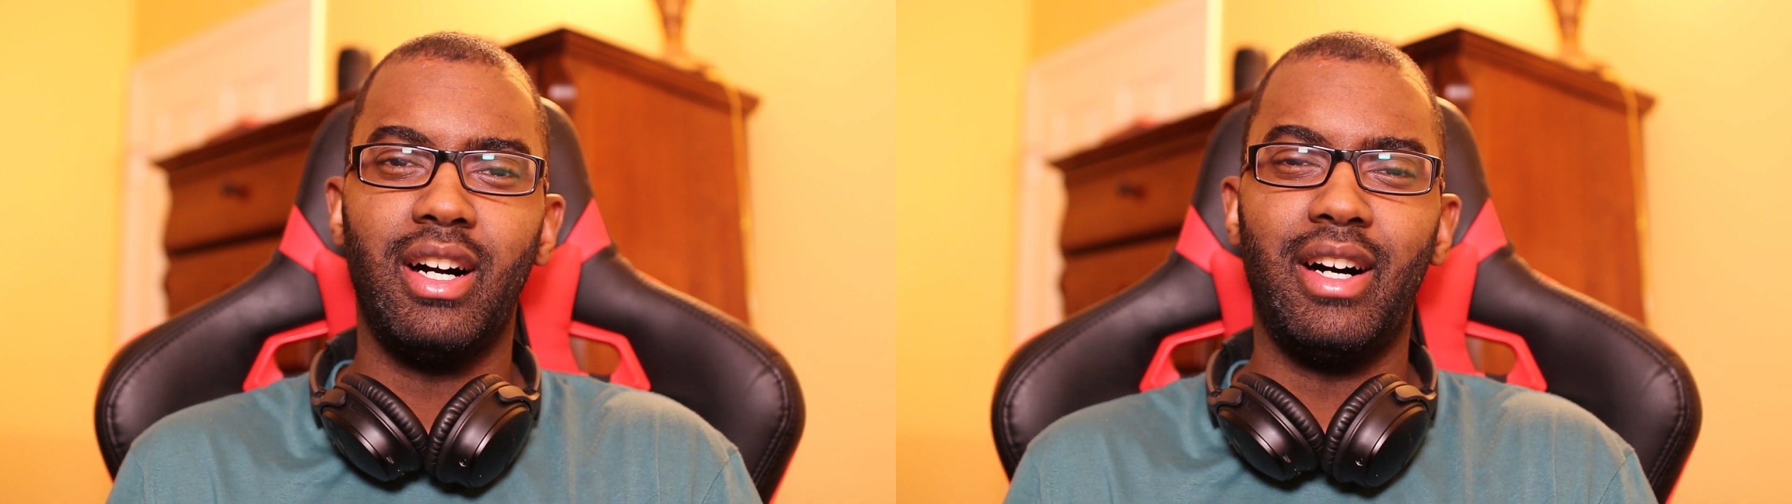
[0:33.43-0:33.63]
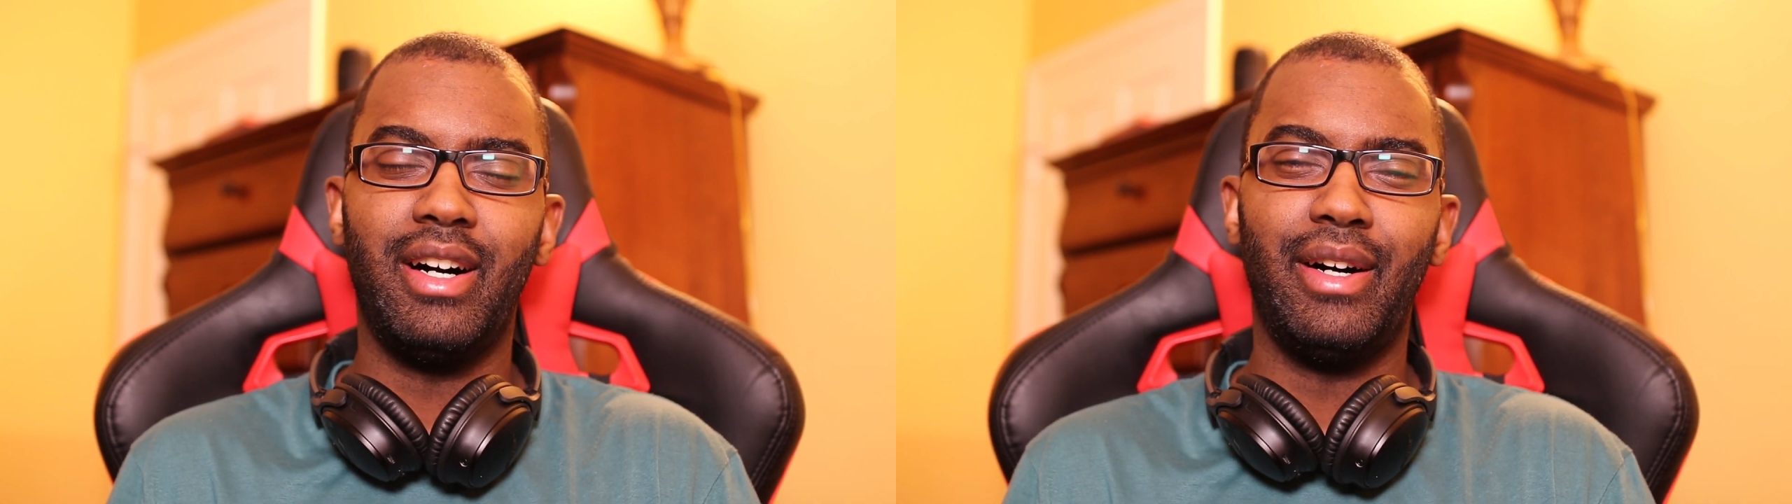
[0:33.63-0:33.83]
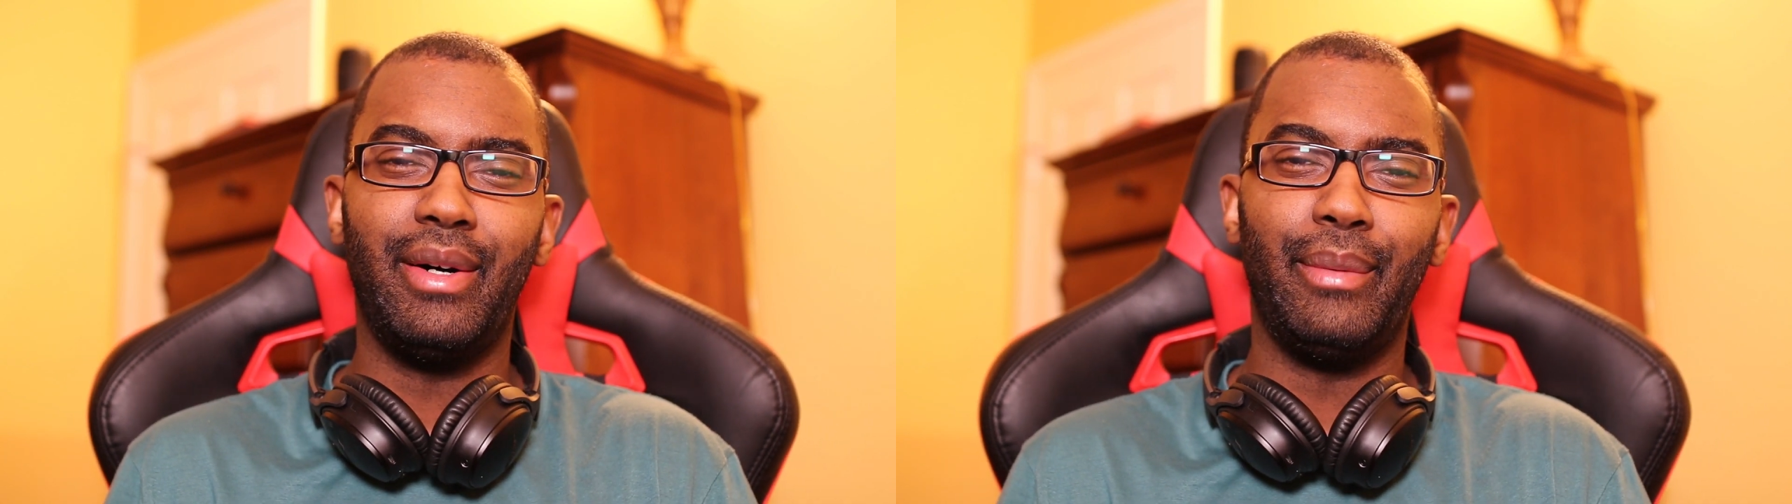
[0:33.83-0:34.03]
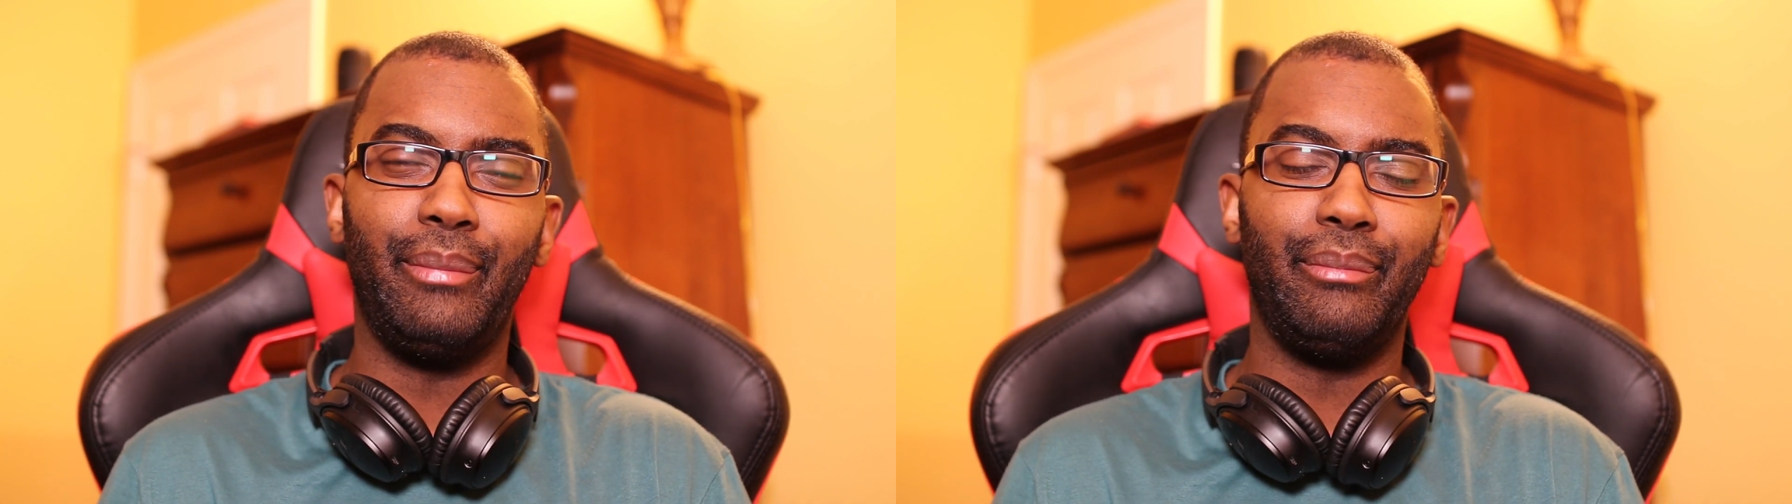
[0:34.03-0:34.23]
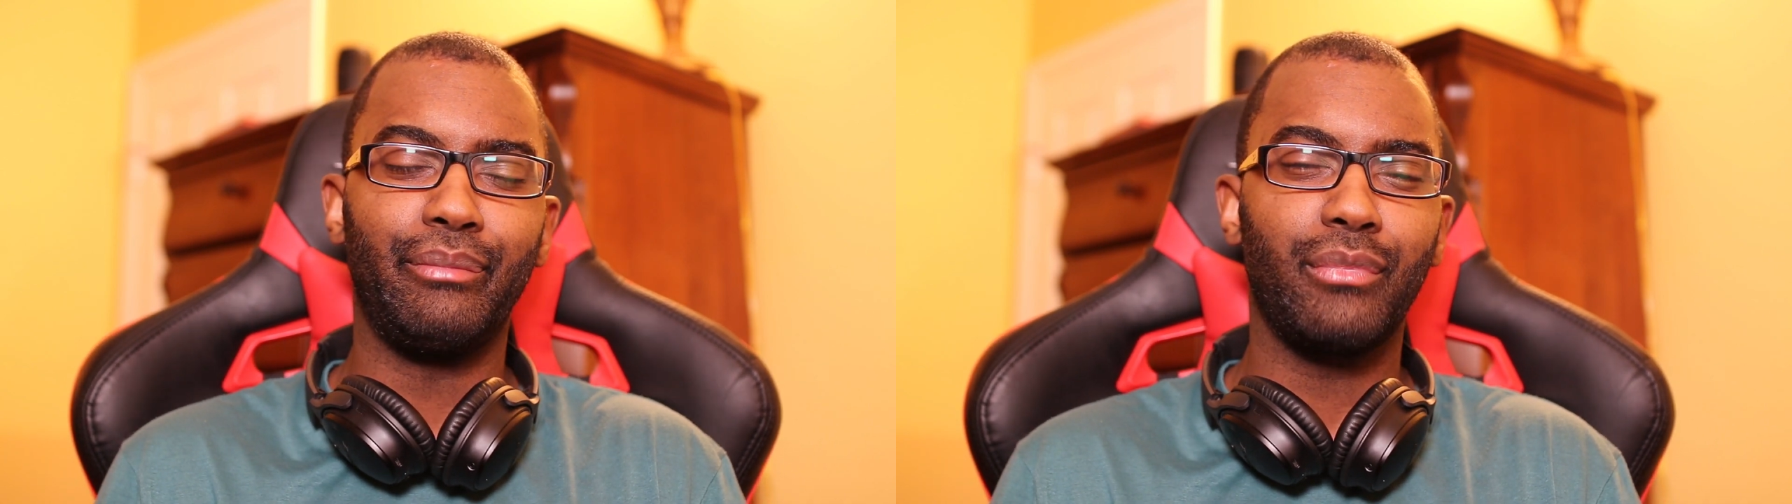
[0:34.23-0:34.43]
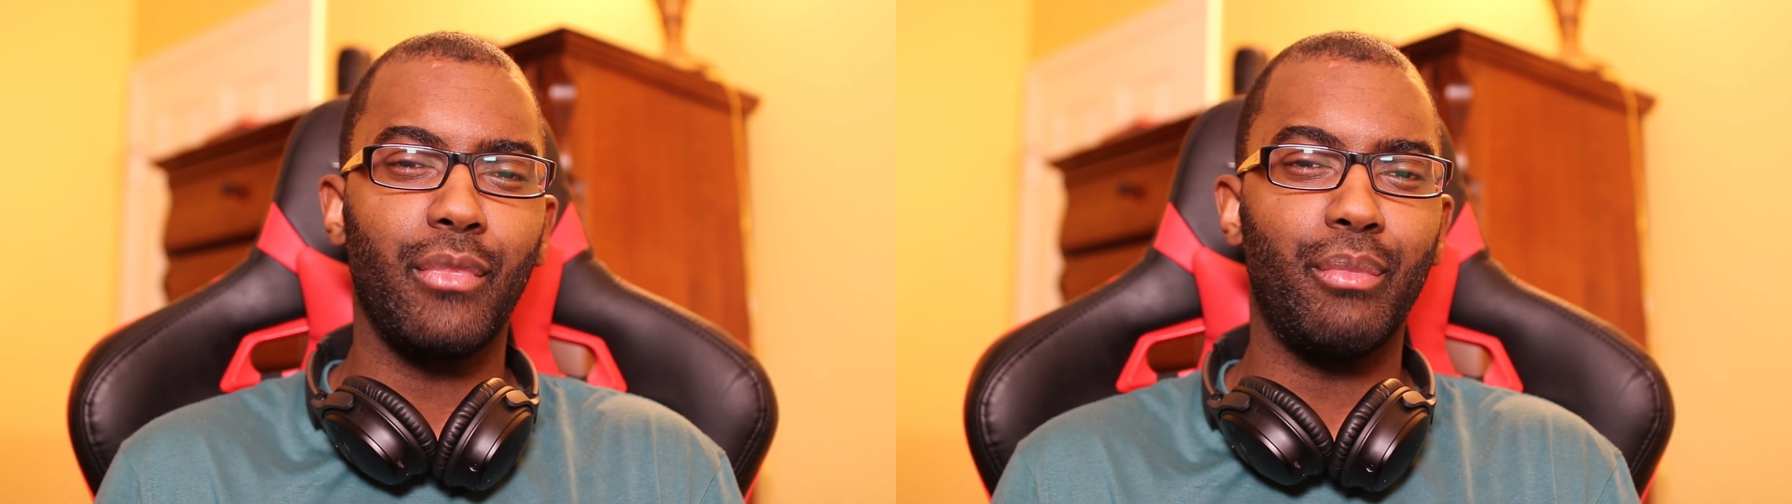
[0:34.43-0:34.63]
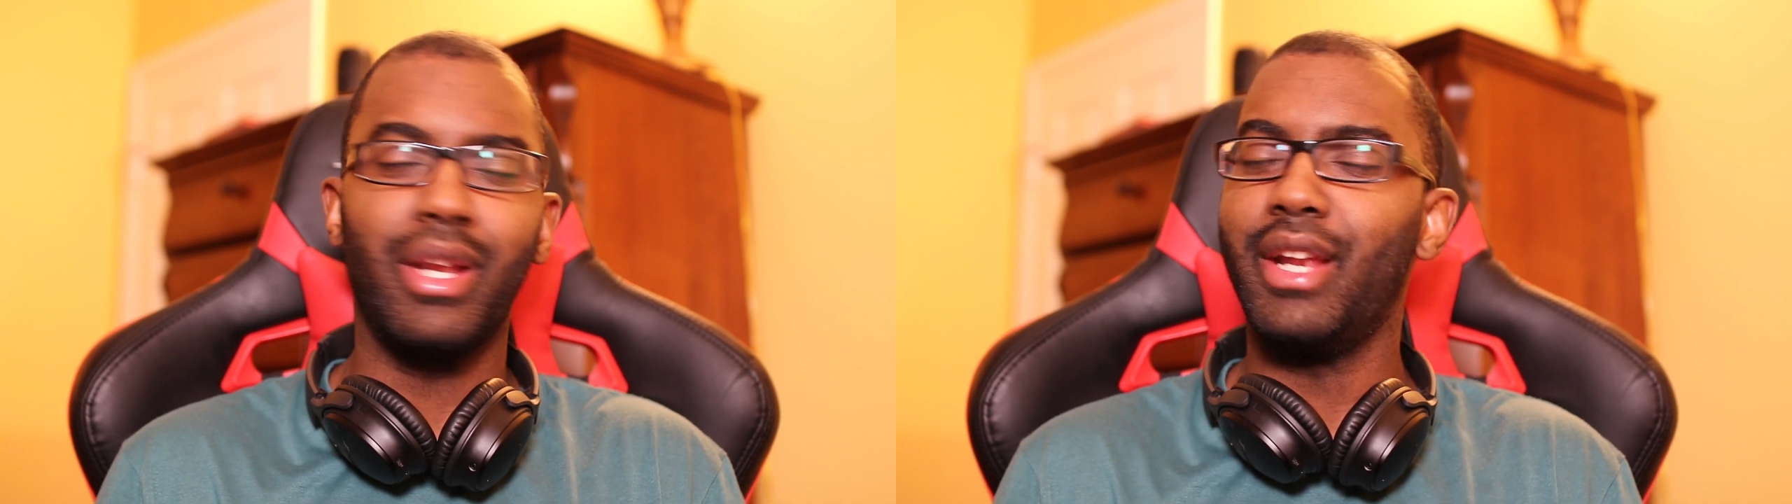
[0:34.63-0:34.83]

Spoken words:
But